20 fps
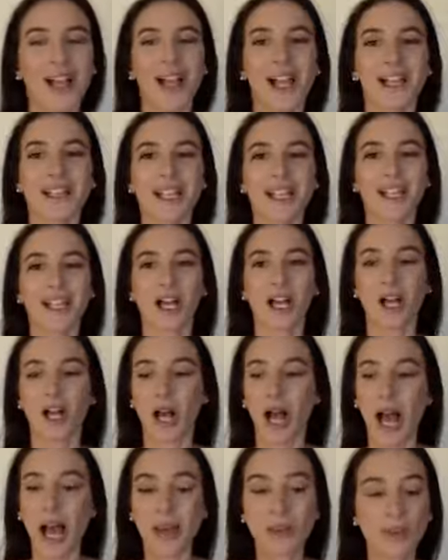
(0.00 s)
Like,
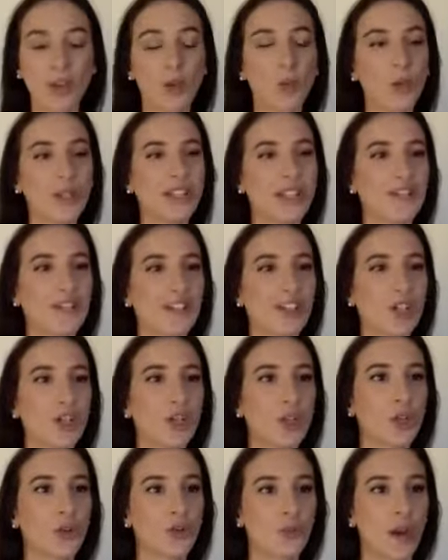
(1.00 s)
I think we live in such
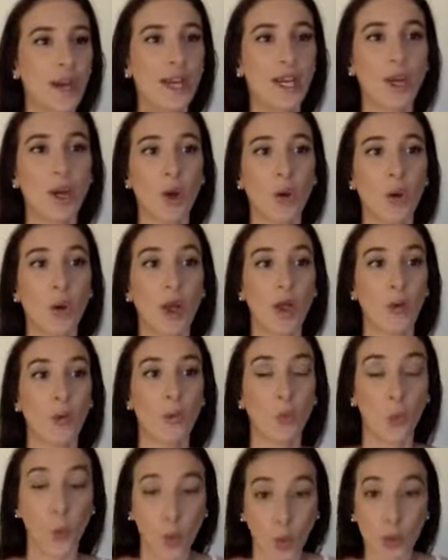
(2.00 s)
a great
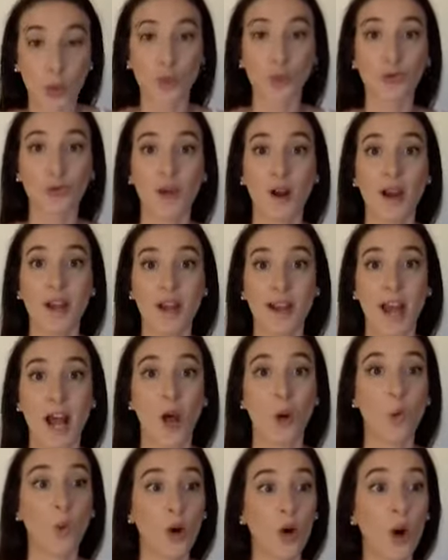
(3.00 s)
world right
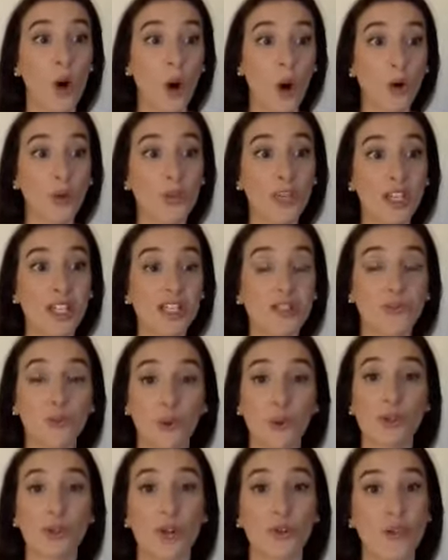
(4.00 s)
now where all these
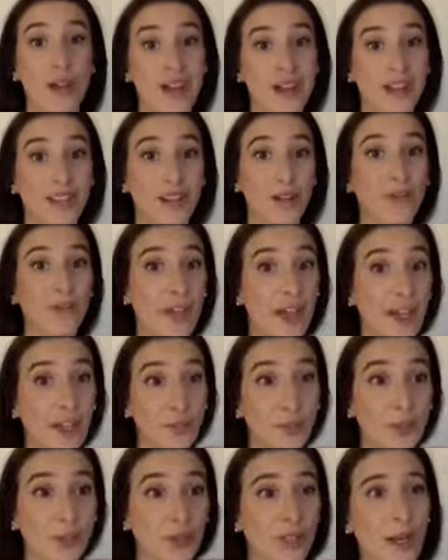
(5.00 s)
foods are readily
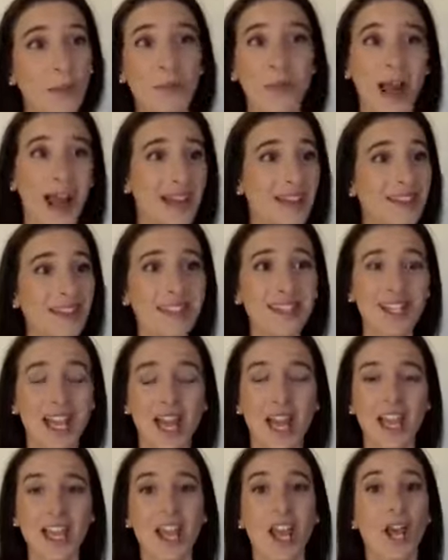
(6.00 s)
available. Like back in the
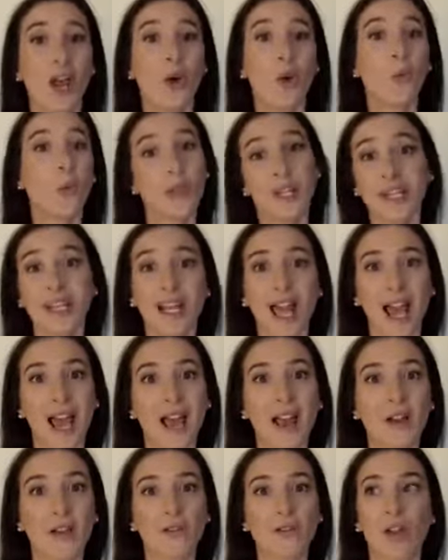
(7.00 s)
day, we didn't
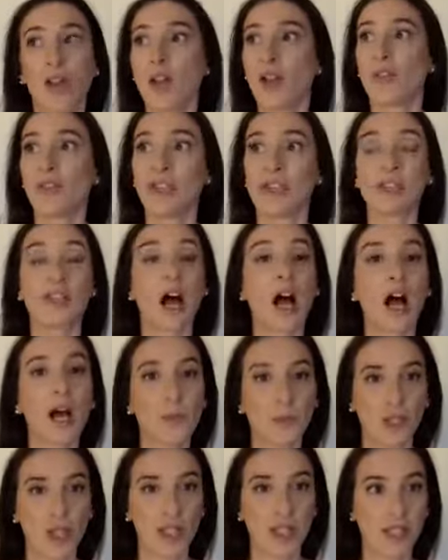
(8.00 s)
have these
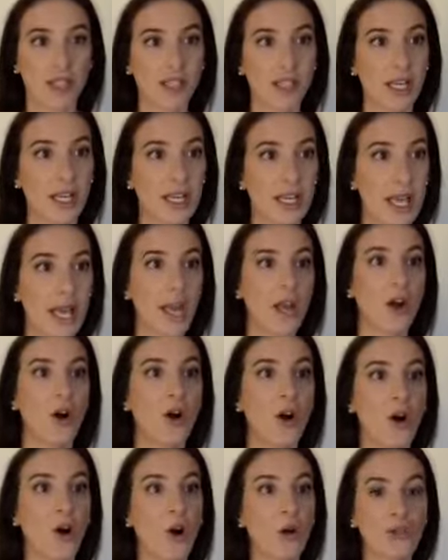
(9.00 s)
options to get
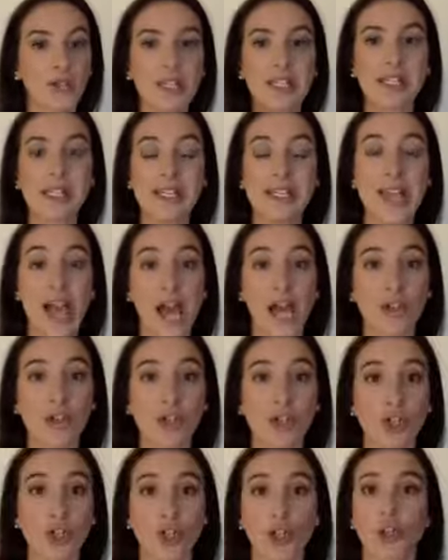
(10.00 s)
all these
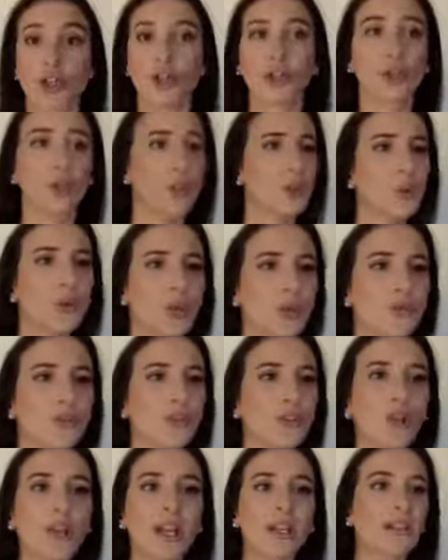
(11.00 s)
natural,
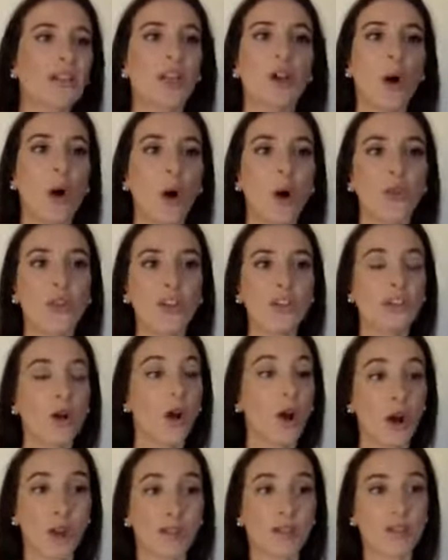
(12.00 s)
gluten-free, like all these
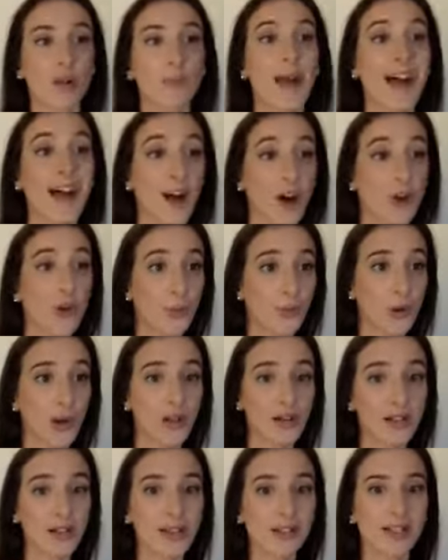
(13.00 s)
awesome health
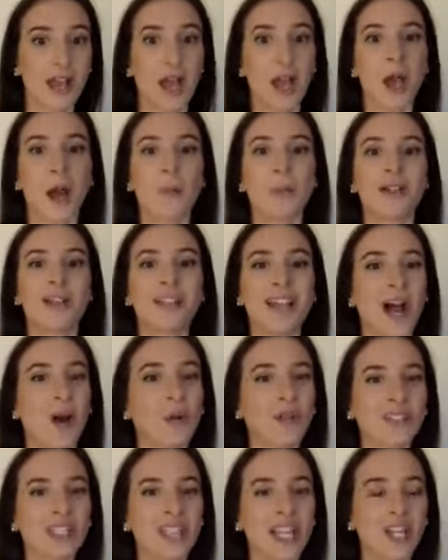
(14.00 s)
products. But now
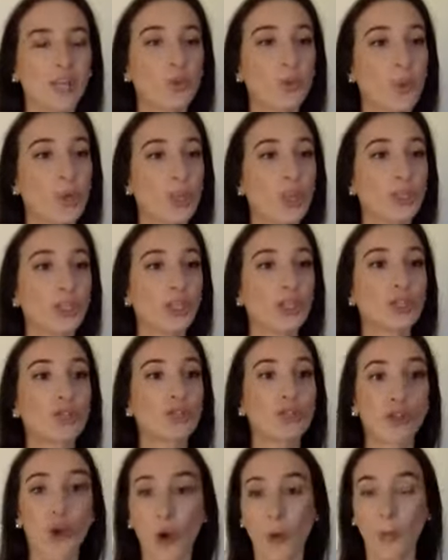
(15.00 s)
in today's world, it's
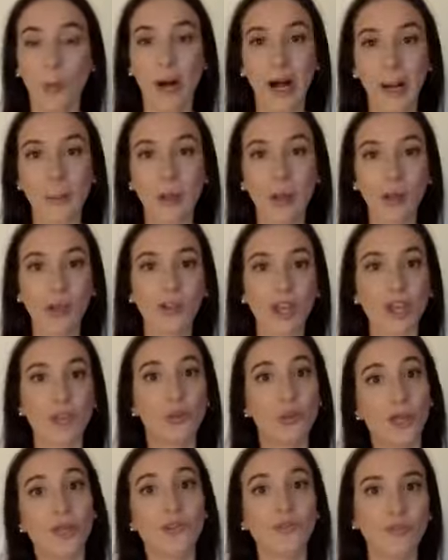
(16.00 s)
so popular that you
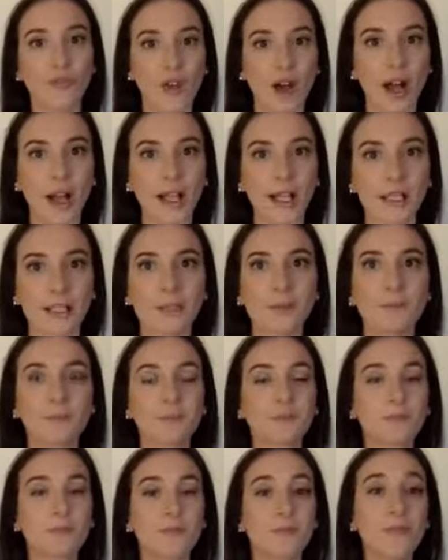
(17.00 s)
can find
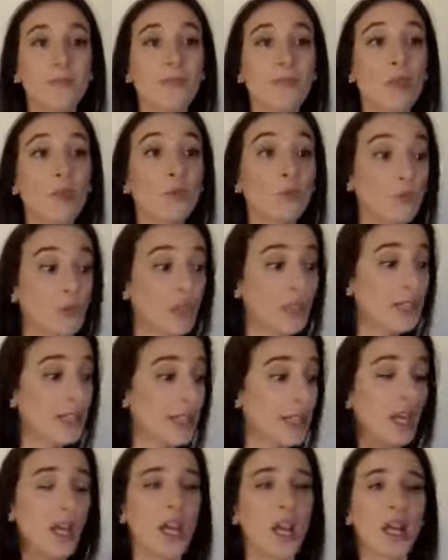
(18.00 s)

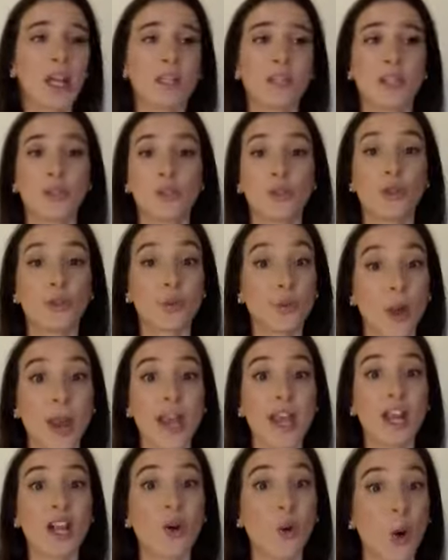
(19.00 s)
really
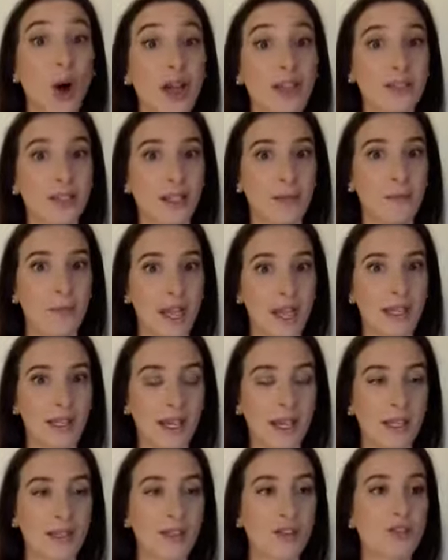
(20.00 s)
great quality
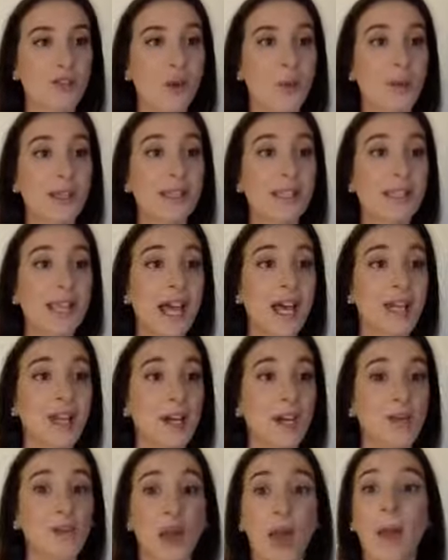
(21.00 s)
mayonnaise. So instead
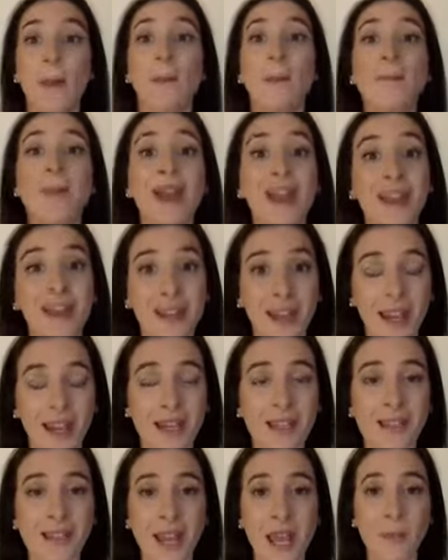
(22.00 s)
of
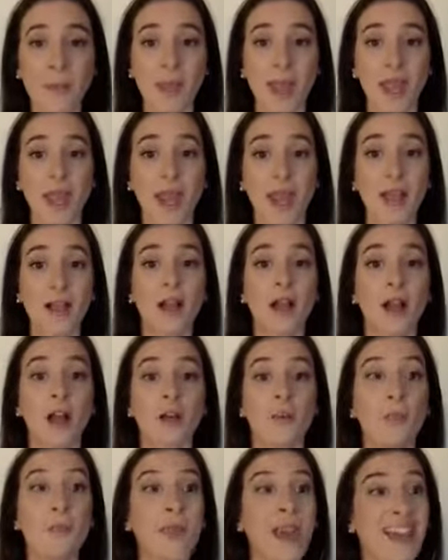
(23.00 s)
mayonnaise, they make
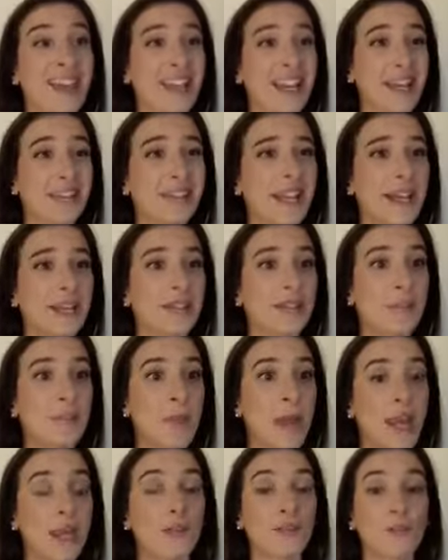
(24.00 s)
mayonnaise that's
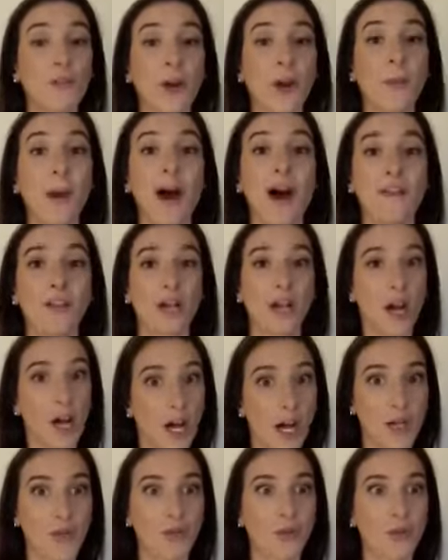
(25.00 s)
made from
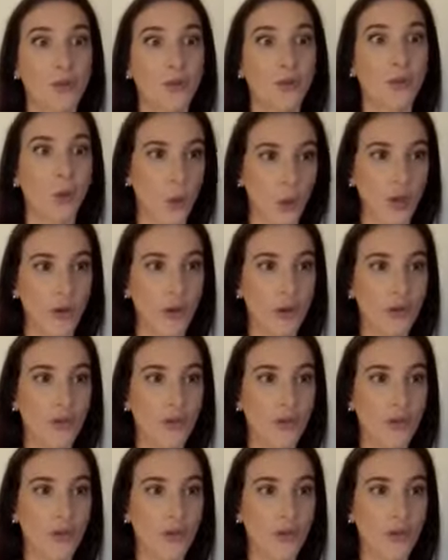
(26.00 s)
avocado oil.